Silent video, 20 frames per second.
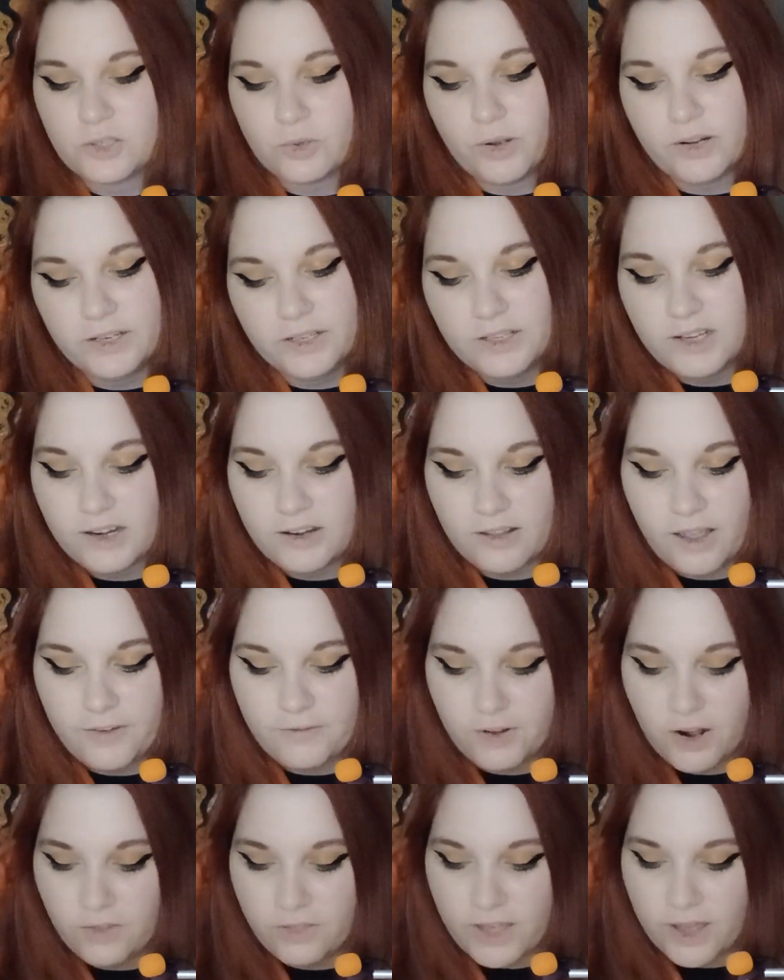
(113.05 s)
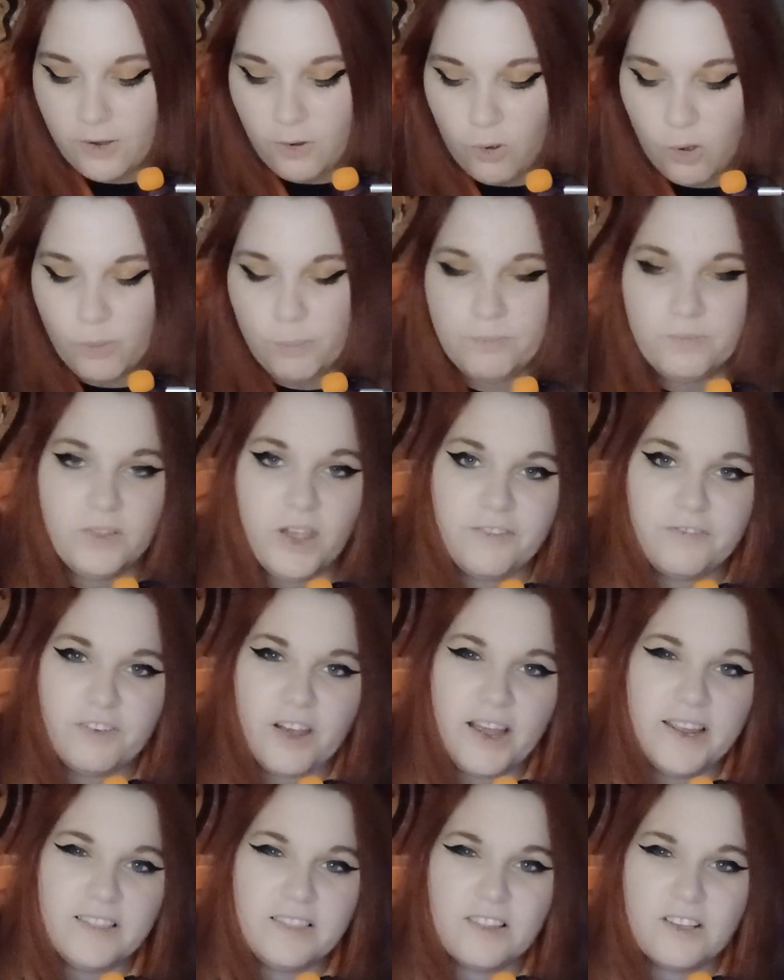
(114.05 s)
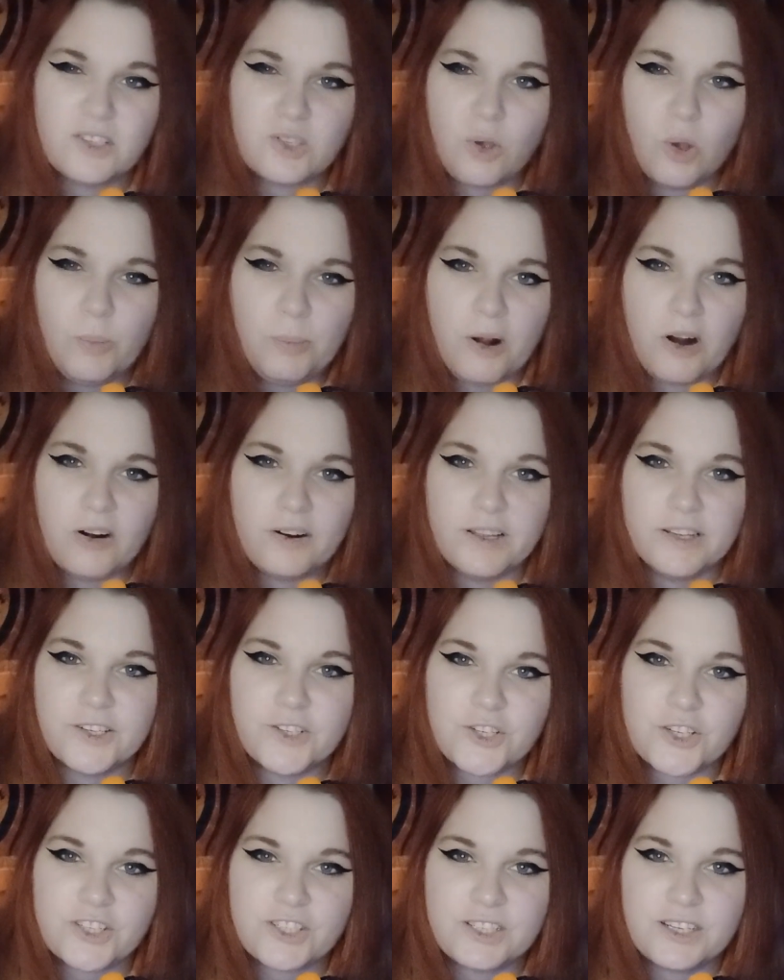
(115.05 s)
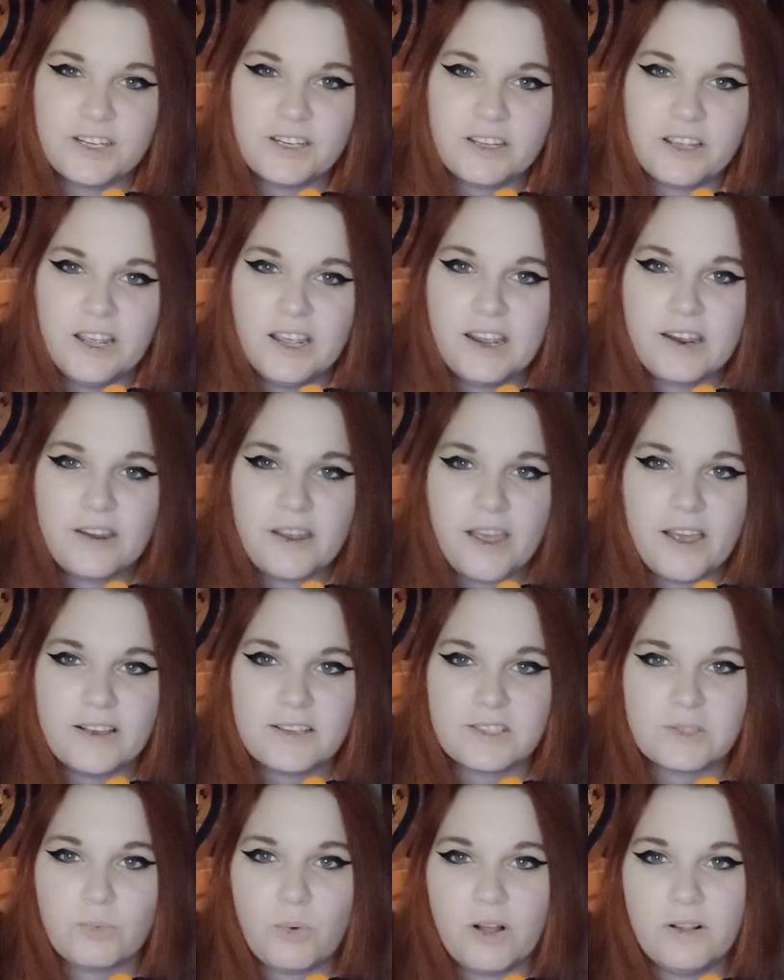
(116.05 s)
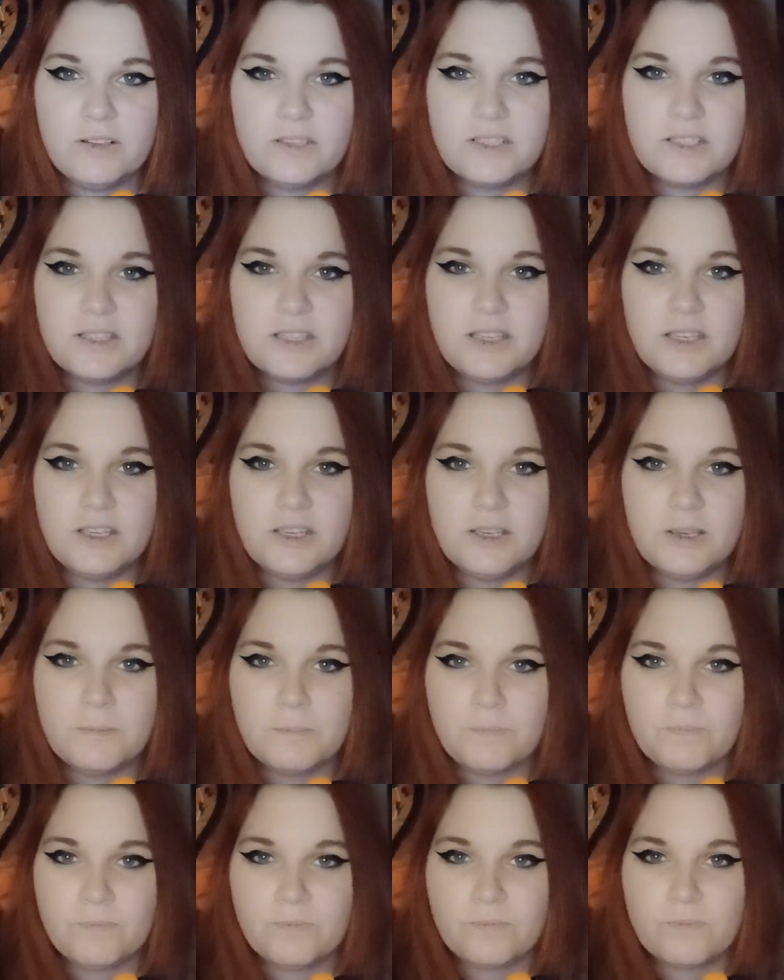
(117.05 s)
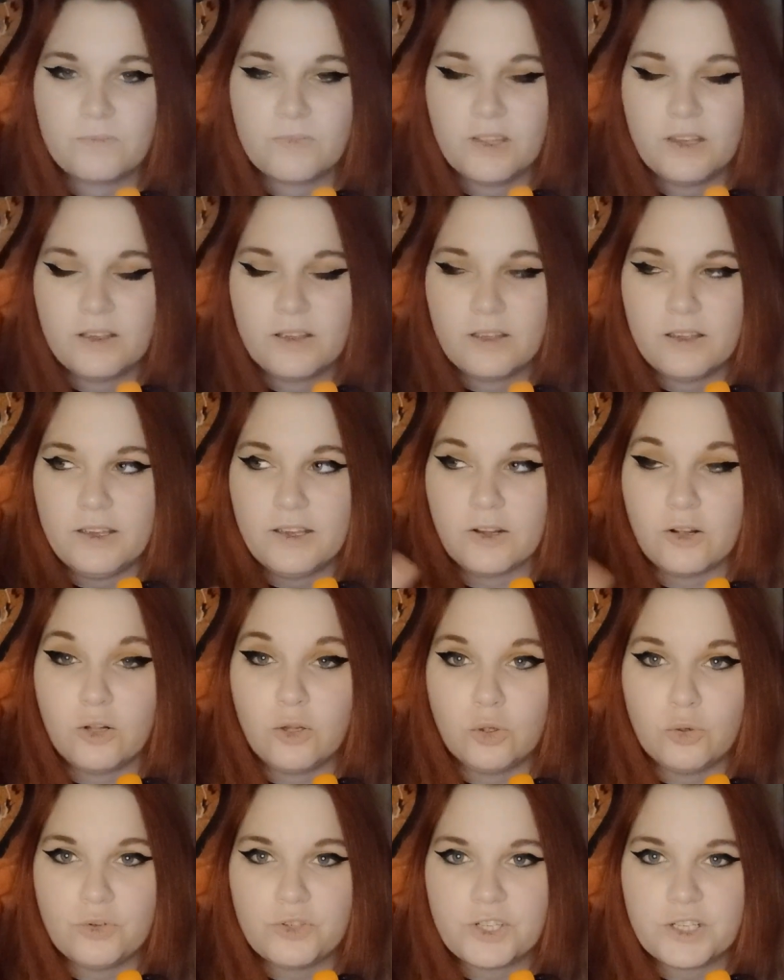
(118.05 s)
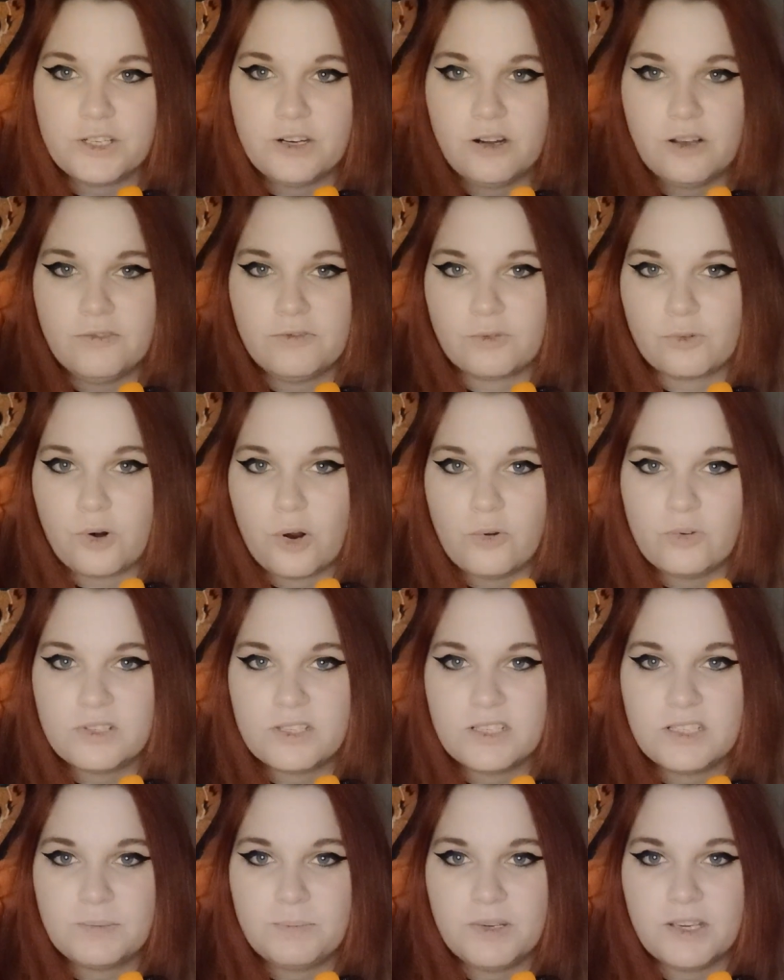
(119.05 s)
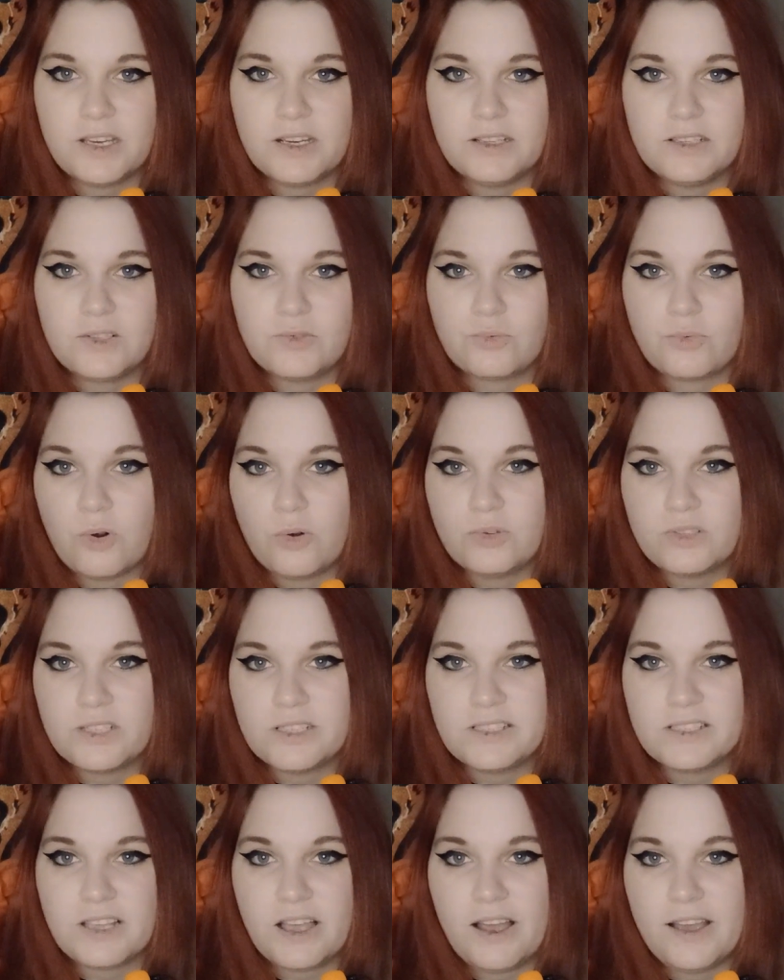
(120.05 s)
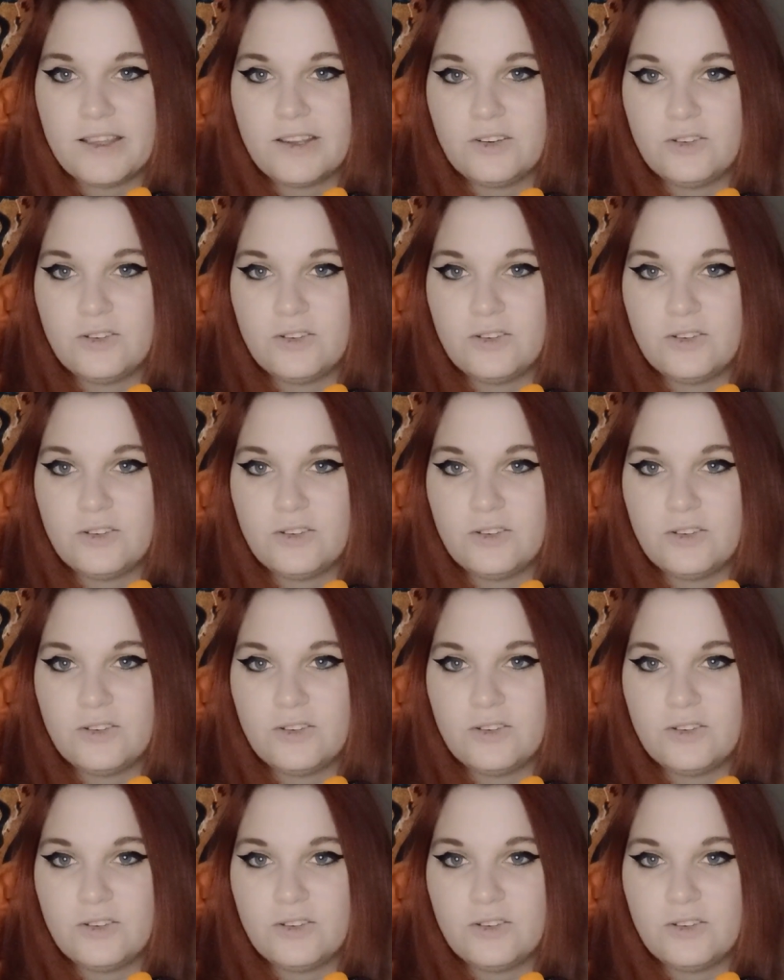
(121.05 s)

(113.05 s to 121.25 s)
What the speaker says: So I find this whole part interesting, as well as the inclusion of roses, because roses, I